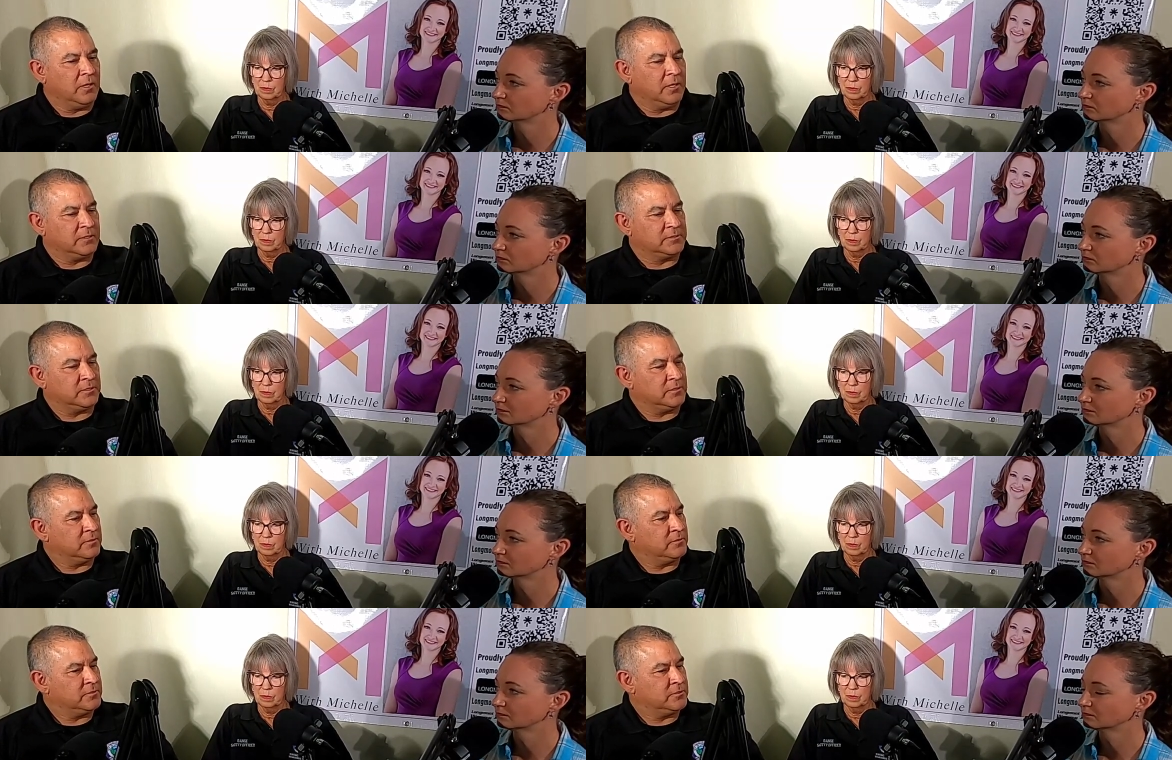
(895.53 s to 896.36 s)
Speaker 1: Uh,
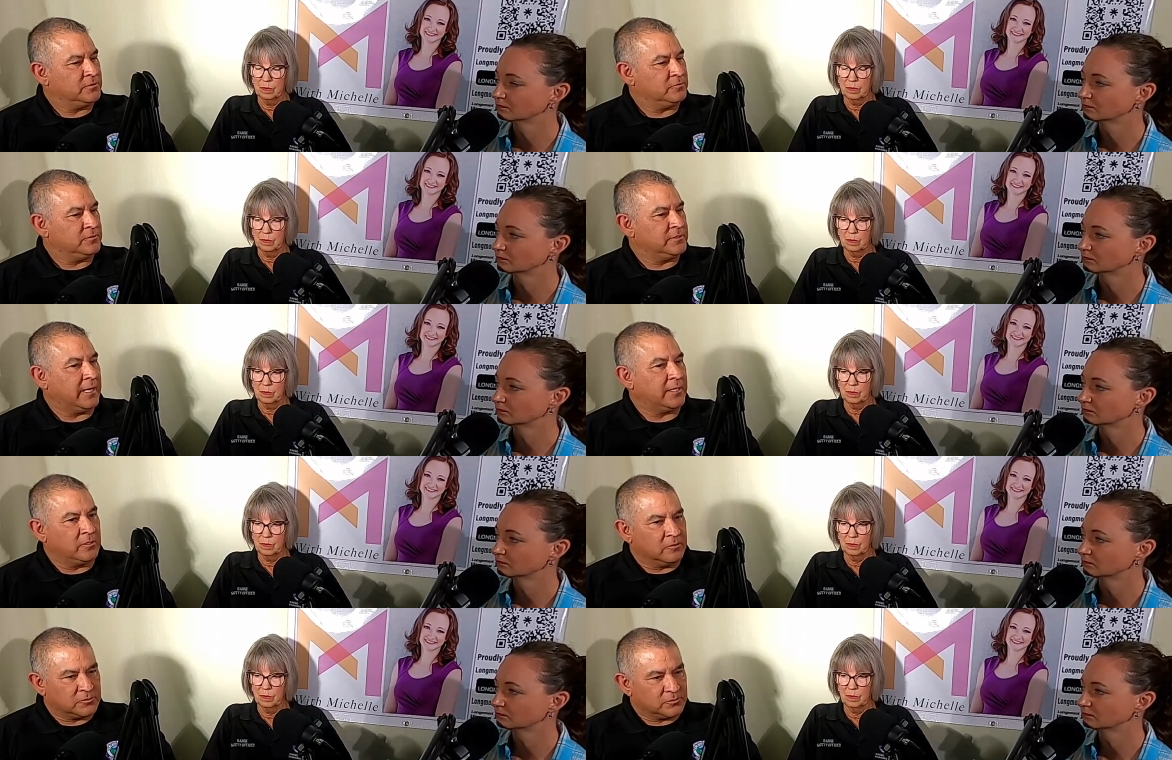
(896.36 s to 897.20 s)
to to
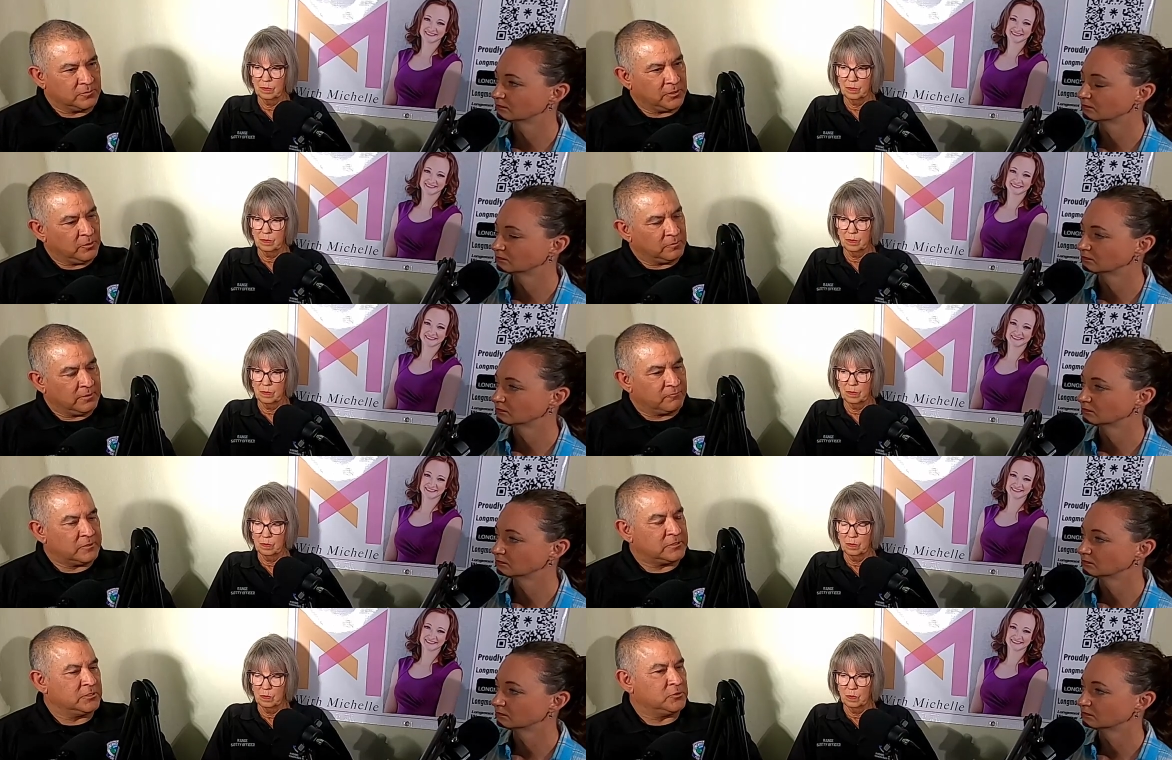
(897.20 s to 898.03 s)
diagnose you know
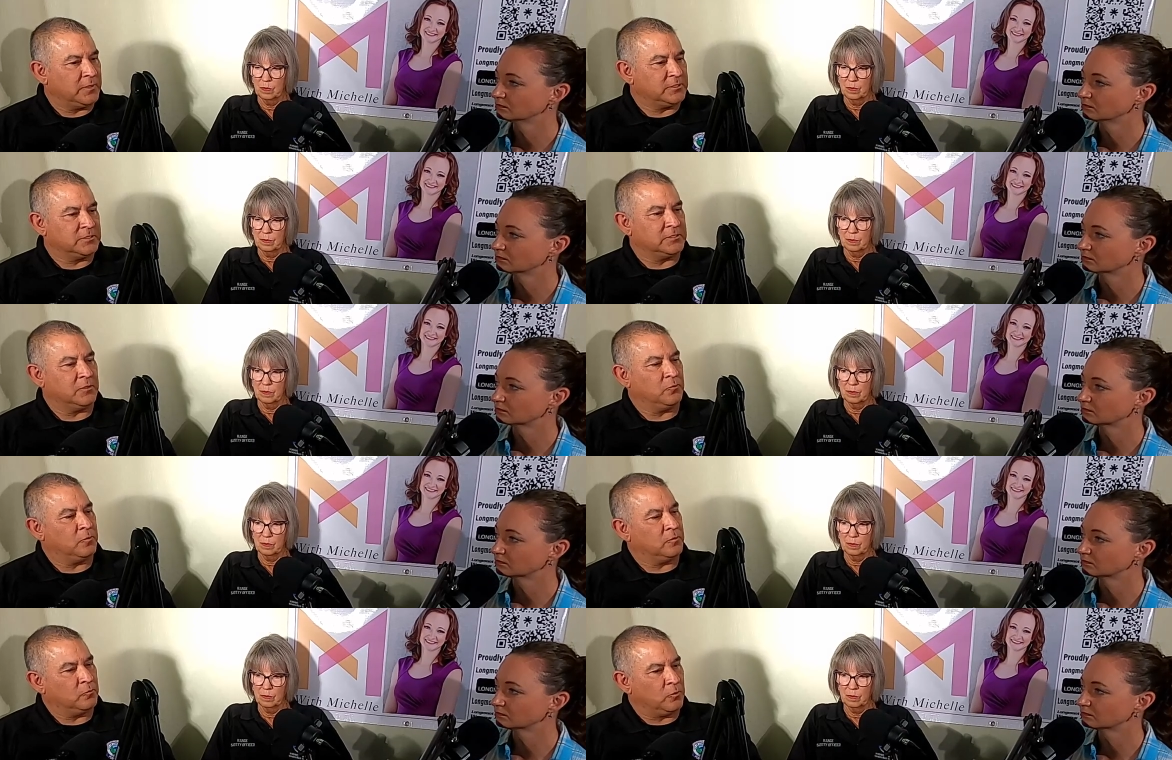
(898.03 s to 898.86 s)
different situations that
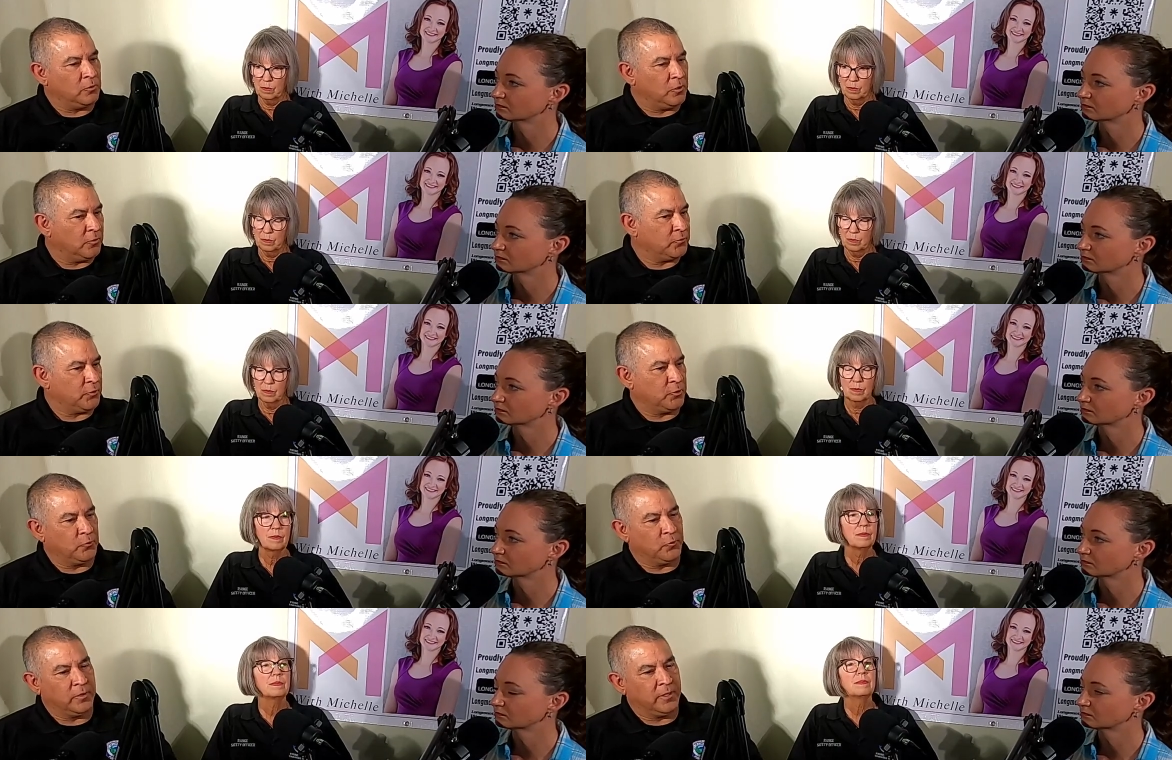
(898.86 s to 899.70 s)
we'll we'll go
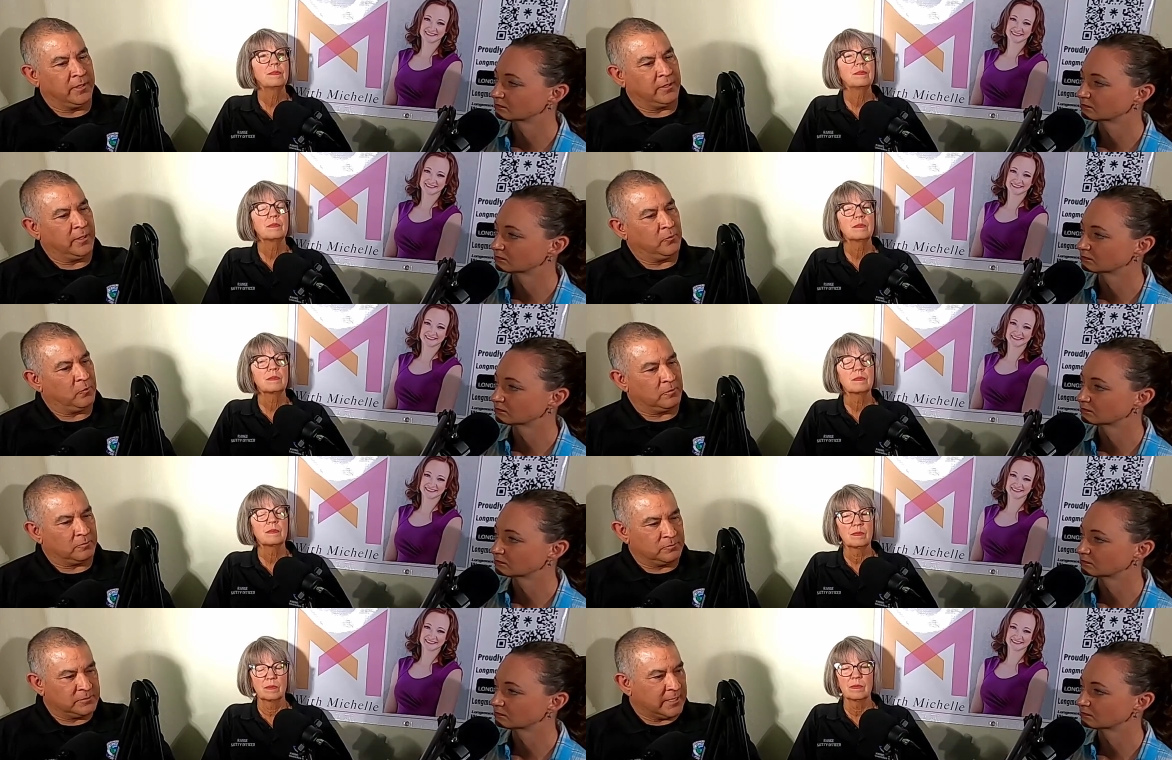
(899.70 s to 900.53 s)
through and and
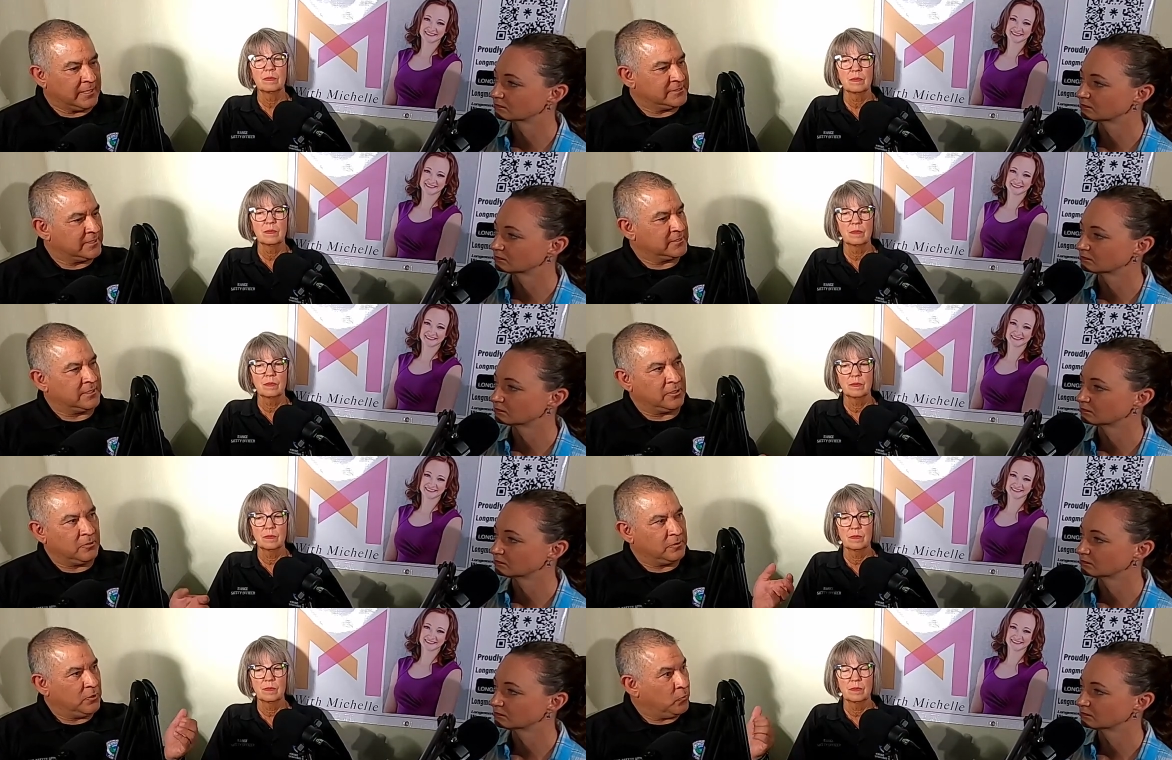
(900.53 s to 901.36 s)
we'll dissect
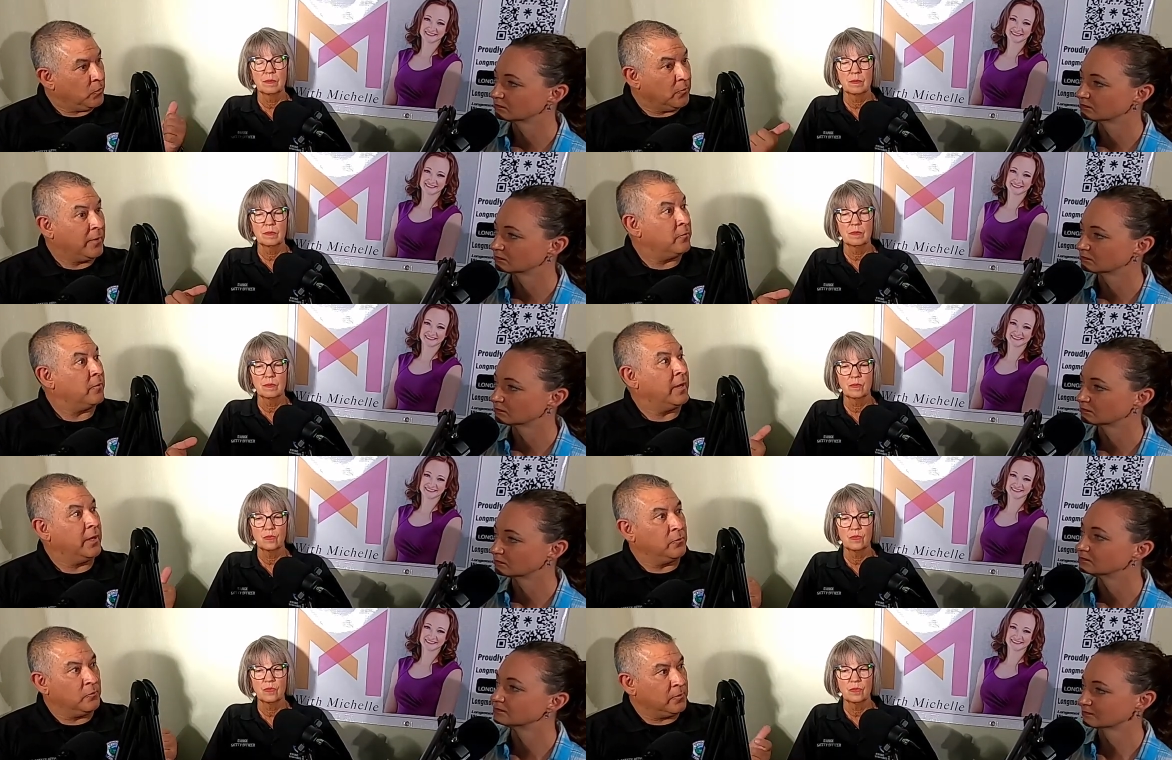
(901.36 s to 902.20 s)
and go you know what went
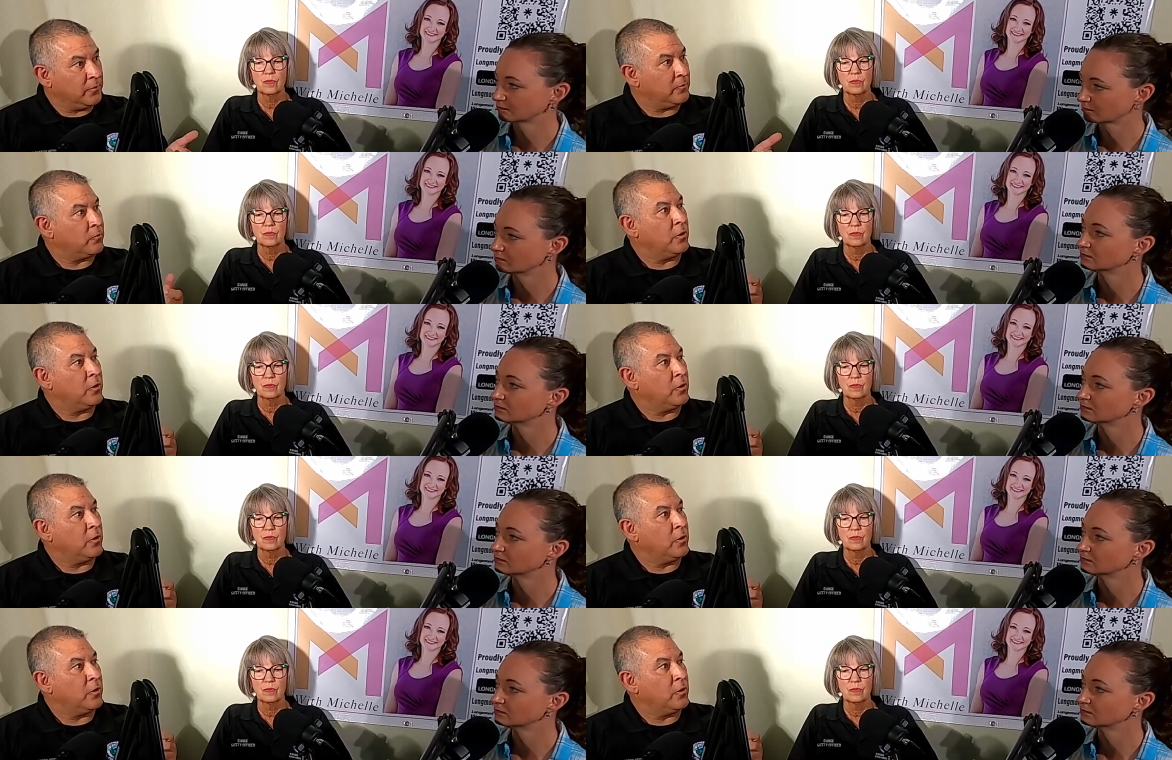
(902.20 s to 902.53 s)
right, what went